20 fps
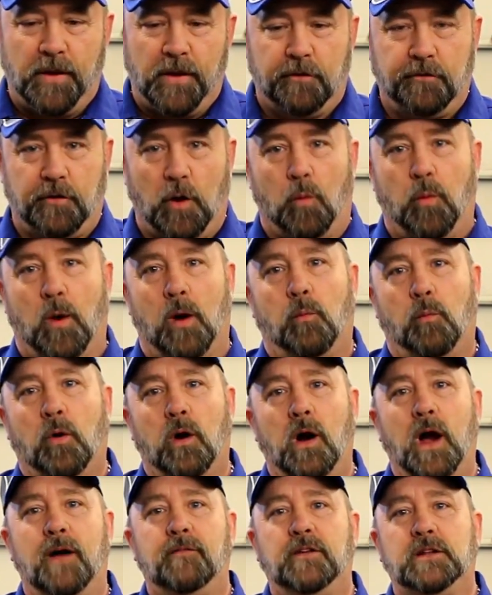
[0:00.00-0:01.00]
So what
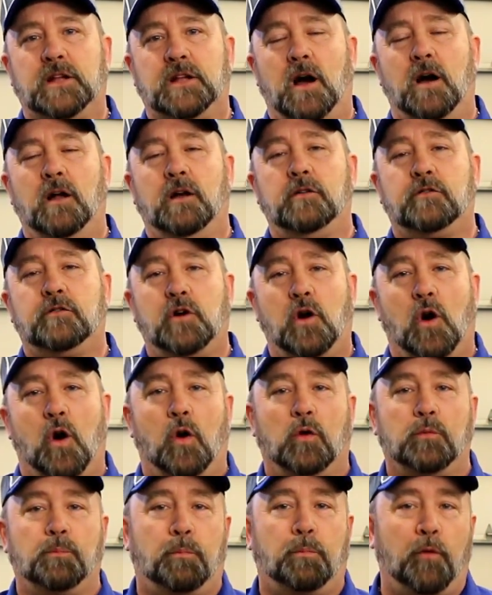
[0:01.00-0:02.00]
we're having done is
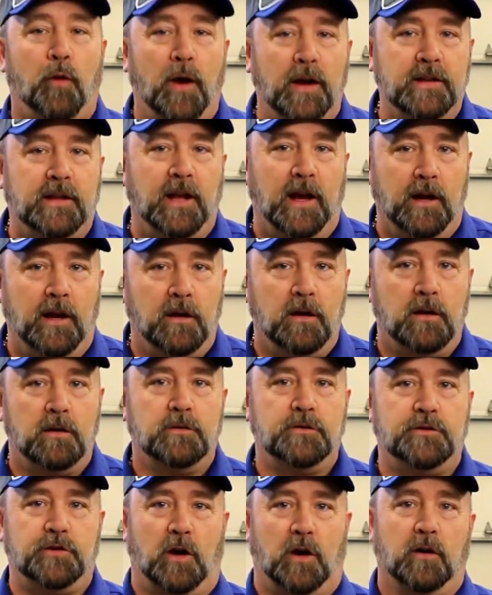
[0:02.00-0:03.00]
called printing
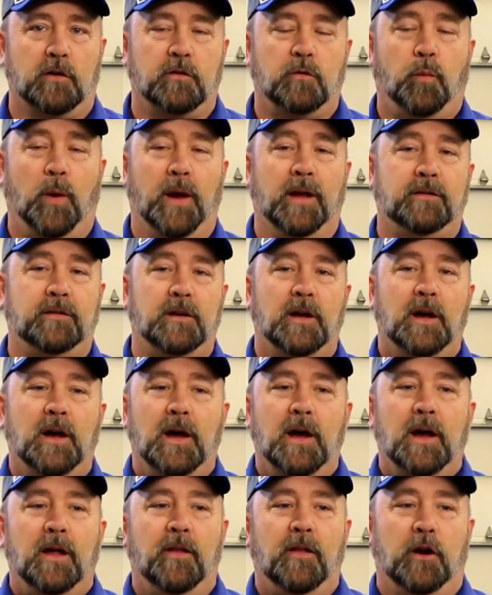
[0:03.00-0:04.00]
shirts, which
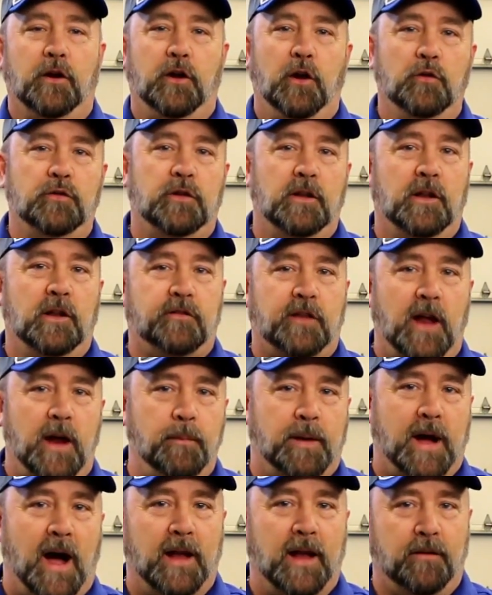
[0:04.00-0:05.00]
they're using the
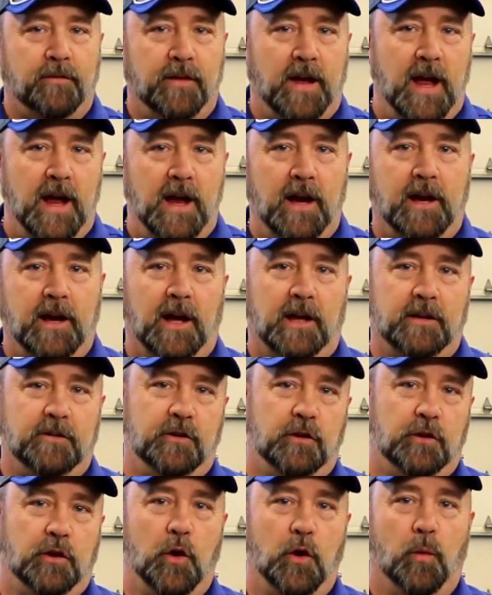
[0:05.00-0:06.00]
same kind of ink
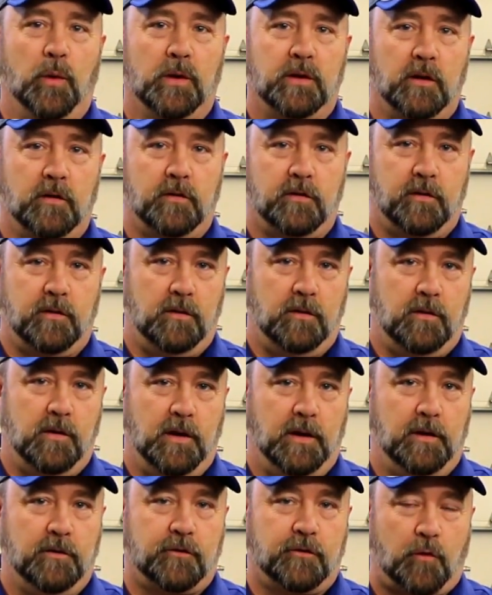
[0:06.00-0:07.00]
as you do with
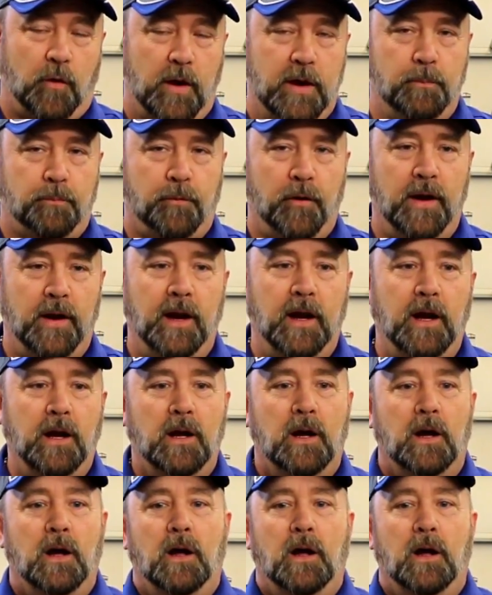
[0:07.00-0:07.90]
the screen printing.